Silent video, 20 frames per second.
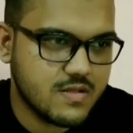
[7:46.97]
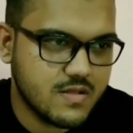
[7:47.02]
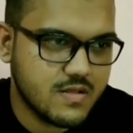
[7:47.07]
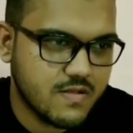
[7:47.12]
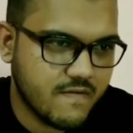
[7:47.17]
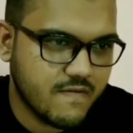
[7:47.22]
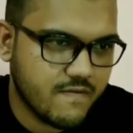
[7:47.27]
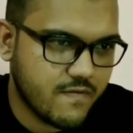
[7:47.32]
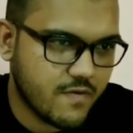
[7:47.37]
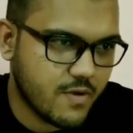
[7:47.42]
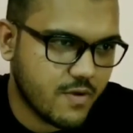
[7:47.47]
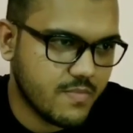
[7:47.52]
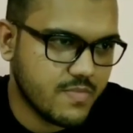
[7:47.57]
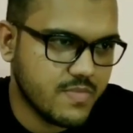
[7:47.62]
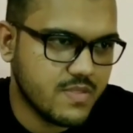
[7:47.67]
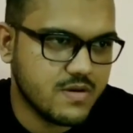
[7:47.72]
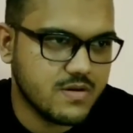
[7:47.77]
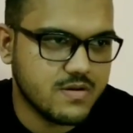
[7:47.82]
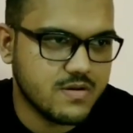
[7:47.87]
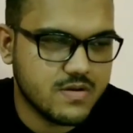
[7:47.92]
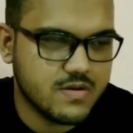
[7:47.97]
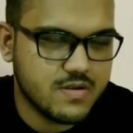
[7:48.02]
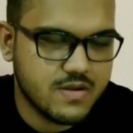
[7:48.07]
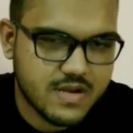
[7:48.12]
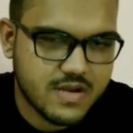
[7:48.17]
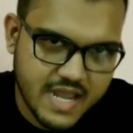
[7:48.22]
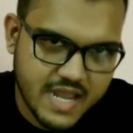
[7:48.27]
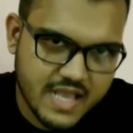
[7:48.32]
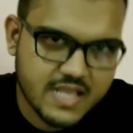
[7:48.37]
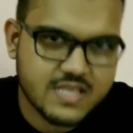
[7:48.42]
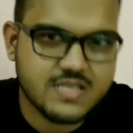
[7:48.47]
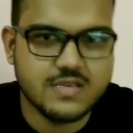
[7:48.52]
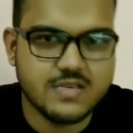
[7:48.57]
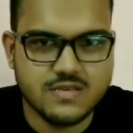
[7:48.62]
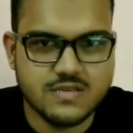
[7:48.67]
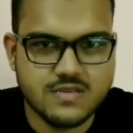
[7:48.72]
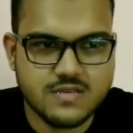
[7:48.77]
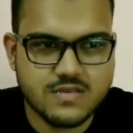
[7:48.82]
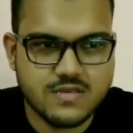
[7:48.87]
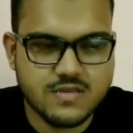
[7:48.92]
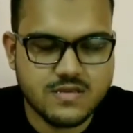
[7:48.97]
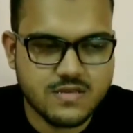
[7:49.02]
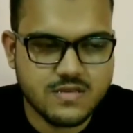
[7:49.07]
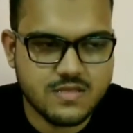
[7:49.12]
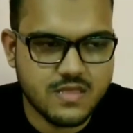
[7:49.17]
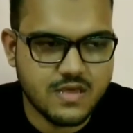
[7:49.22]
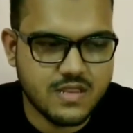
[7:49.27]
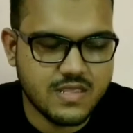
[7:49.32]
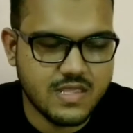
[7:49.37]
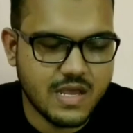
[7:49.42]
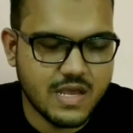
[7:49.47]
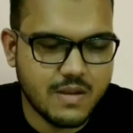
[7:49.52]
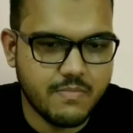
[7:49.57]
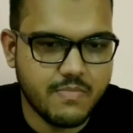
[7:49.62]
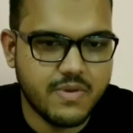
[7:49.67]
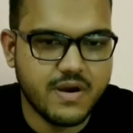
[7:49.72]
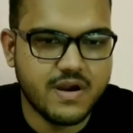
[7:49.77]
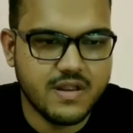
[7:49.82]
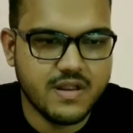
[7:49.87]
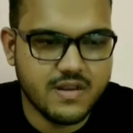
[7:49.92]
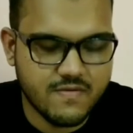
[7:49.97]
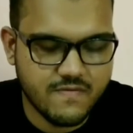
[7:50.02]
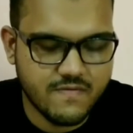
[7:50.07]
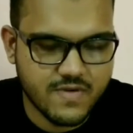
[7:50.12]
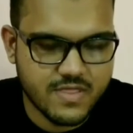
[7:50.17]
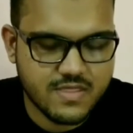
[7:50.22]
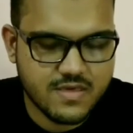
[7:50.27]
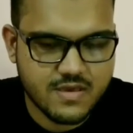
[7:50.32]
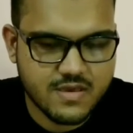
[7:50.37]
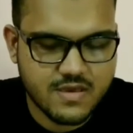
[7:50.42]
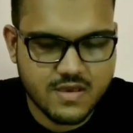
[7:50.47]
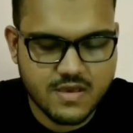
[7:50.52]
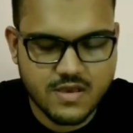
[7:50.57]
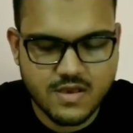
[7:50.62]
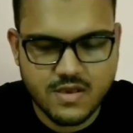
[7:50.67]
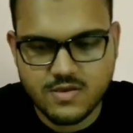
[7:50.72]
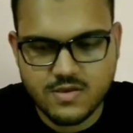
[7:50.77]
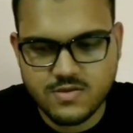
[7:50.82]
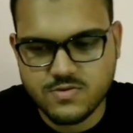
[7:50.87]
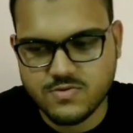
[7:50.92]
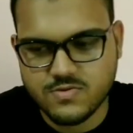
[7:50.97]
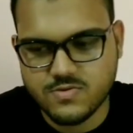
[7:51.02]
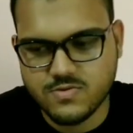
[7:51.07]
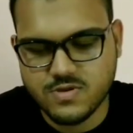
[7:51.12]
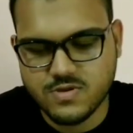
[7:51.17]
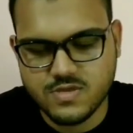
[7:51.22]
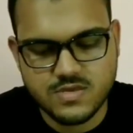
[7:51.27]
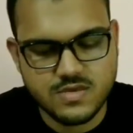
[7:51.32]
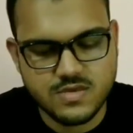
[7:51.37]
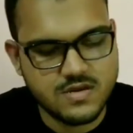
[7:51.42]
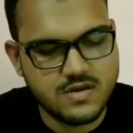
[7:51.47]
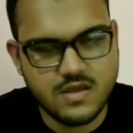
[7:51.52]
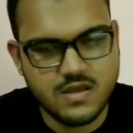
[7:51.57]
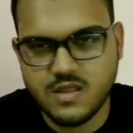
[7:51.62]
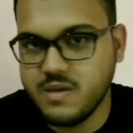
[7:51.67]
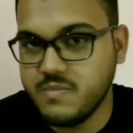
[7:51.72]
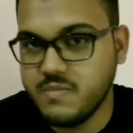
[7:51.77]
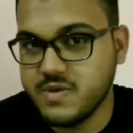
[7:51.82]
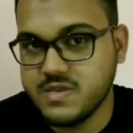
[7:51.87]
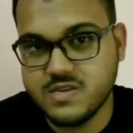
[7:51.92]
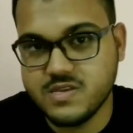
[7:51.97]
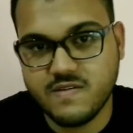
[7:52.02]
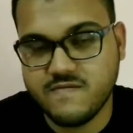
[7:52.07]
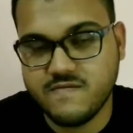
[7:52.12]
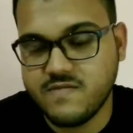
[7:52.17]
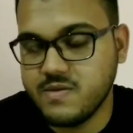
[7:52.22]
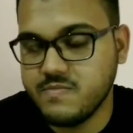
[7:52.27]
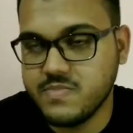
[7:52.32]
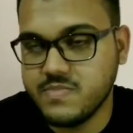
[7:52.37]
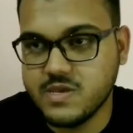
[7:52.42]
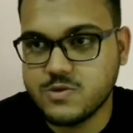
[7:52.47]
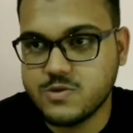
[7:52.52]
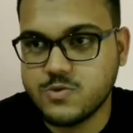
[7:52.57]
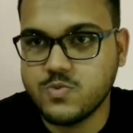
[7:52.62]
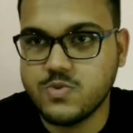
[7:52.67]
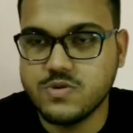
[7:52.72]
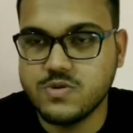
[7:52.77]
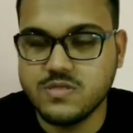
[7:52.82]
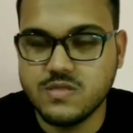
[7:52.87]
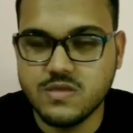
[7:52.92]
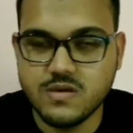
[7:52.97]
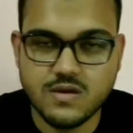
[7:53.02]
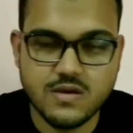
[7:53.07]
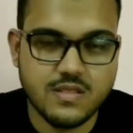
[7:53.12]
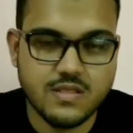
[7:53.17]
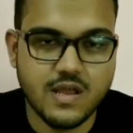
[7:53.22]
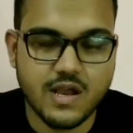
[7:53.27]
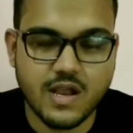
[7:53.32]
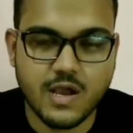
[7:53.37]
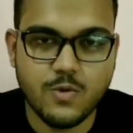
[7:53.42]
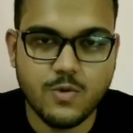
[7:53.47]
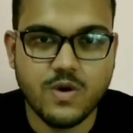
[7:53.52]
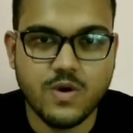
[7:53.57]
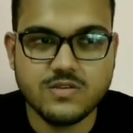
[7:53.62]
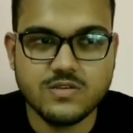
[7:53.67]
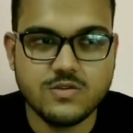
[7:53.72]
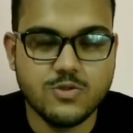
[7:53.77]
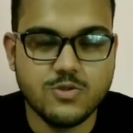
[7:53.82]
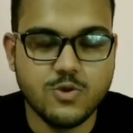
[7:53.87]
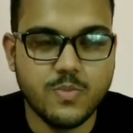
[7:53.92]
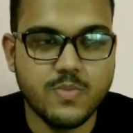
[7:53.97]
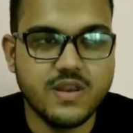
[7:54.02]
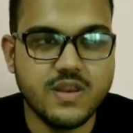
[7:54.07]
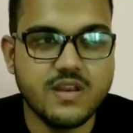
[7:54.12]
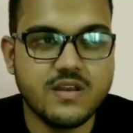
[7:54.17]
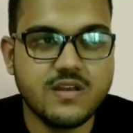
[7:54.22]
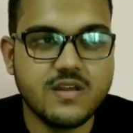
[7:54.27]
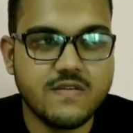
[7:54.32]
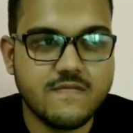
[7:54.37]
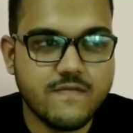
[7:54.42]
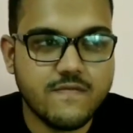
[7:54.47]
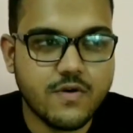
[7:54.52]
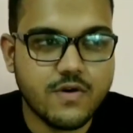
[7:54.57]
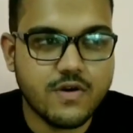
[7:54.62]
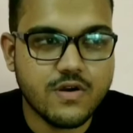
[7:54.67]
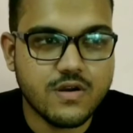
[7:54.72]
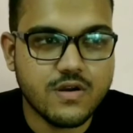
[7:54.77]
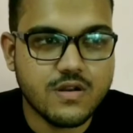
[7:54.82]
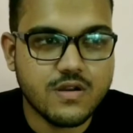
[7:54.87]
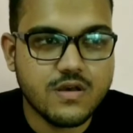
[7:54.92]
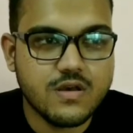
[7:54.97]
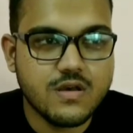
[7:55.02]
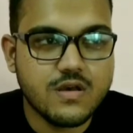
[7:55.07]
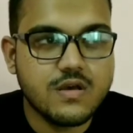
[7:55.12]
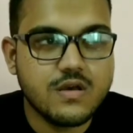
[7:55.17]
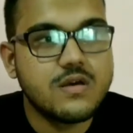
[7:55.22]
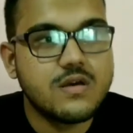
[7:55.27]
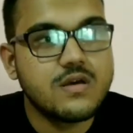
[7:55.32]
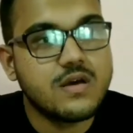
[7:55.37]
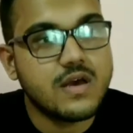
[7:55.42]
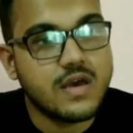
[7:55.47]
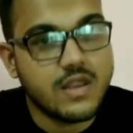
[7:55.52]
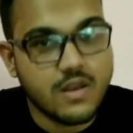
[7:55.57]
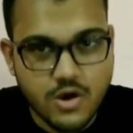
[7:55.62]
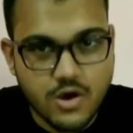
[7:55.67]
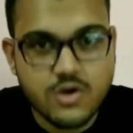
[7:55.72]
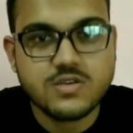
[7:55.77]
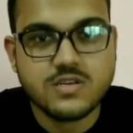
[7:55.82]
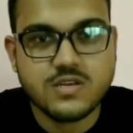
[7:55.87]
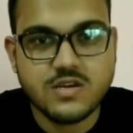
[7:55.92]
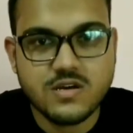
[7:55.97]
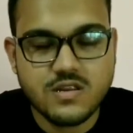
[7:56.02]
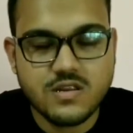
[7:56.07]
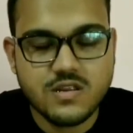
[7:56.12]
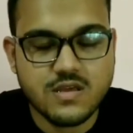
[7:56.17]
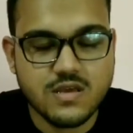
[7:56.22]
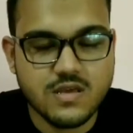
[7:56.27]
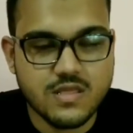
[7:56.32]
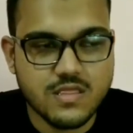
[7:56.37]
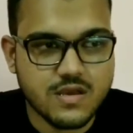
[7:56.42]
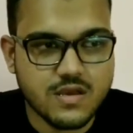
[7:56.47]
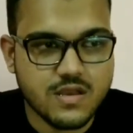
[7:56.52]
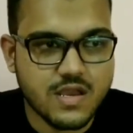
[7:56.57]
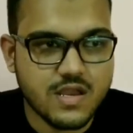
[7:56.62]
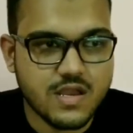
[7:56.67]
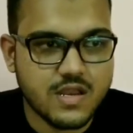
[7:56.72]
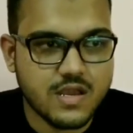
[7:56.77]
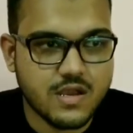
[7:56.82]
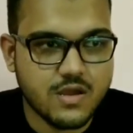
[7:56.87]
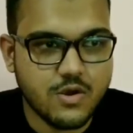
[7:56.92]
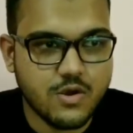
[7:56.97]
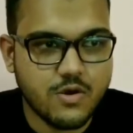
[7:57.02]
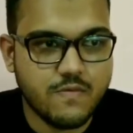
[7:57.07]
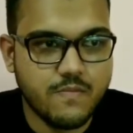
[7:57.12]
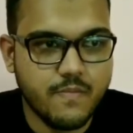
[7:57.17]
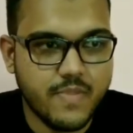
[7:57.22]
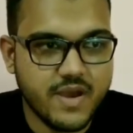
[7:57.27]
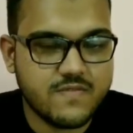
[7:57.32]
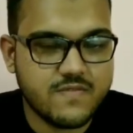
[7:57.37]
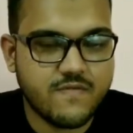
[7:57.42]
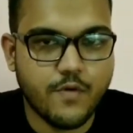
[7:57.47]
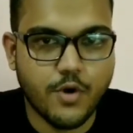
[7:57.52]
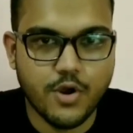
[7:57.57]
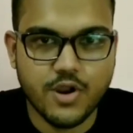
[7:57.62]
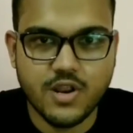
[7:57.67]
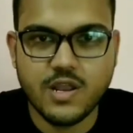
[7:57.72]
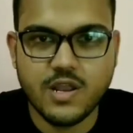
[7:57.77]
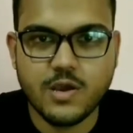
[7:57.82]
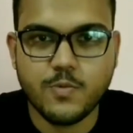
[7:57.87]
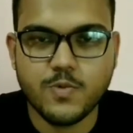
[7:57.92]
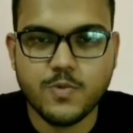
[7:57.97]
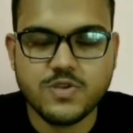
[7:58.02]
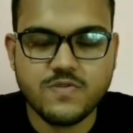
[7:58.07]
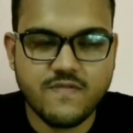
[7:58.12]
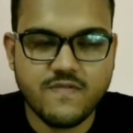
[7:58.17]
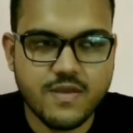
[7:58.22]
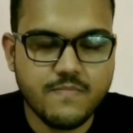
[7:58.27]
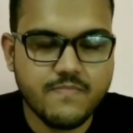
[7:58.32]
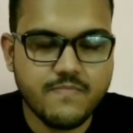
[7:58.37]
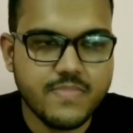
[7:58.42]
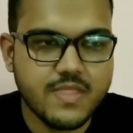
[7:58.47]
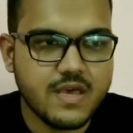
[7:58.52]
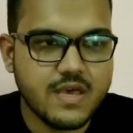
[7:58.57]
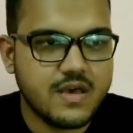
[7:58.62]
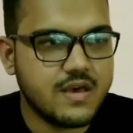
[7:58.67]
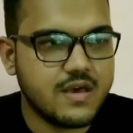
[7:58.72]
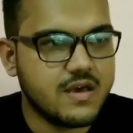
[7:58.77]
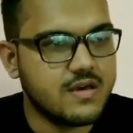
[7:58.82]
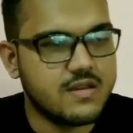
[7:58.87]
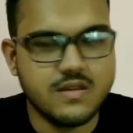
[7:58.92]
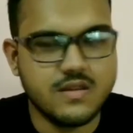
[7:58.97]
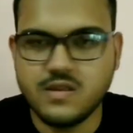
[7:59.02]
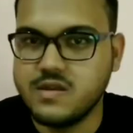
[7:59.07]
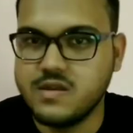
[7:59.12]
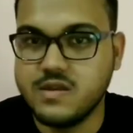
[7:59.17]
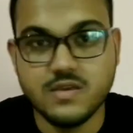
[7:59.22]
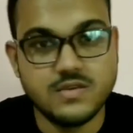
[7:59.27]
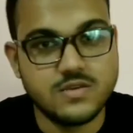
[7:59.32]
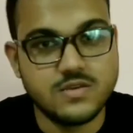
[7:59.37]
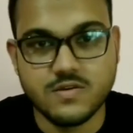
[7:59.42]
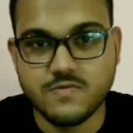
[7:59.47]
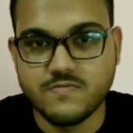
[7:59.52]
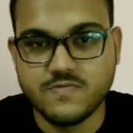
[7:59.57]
from the taxes that they are burdened with. So it's a really amazing film. Lagan was nominated for an Oscar in the category of Best Foreign Language Film, and it deserves